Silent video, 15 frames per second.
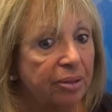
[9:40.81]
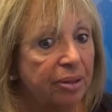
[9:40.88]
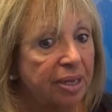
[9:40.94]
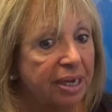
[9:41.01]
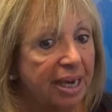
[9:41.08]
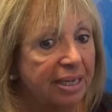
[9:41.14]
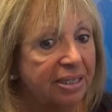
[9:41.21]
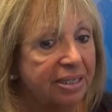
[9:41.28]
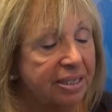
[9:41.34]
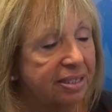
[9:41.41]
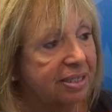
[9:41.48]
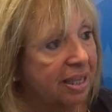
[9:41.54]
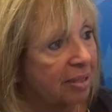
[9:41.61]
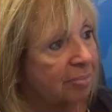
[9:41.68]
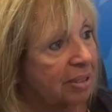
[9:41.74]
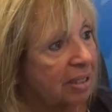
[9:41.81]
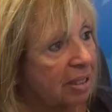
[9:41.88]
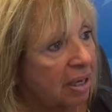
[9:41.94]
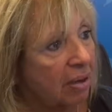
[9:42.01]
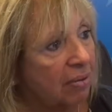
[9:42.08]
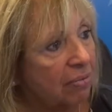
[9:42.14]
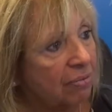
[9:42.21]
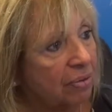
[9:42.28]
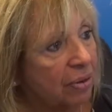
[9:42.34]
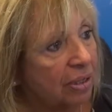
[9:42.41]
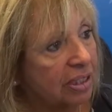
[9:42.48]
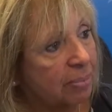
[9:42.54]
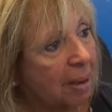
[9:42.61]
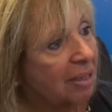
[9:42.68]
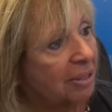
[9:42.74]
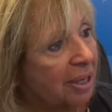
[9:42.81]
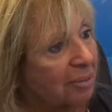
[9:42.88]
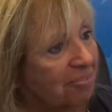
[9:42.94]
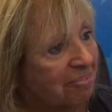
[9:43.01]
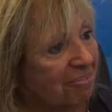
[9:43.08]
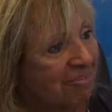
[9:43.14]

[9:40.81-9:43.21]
the next segment of our Spotlight.